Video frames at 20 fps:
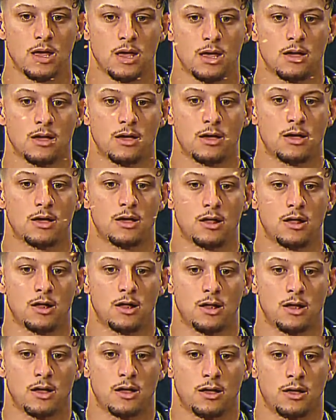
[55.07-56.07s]
Andy
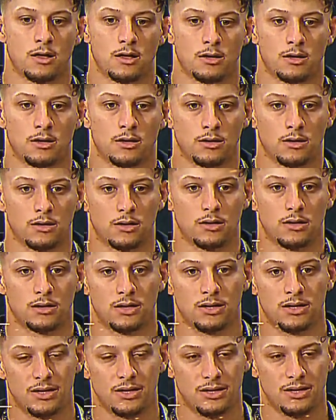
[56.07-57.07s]
Reid doesn't just
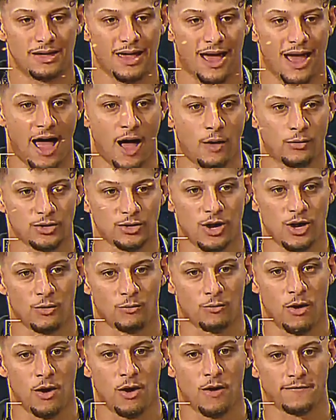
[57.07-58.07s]
hand out camp
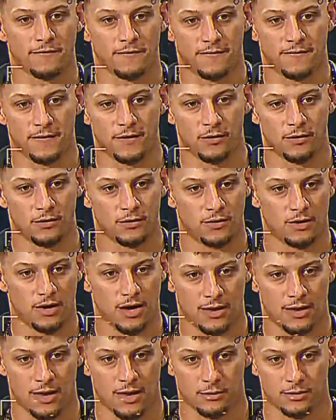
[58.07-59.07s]
invites because you
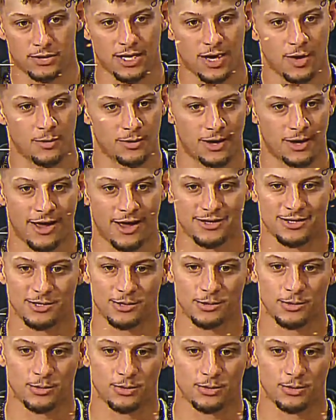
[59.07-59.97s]
share DNA with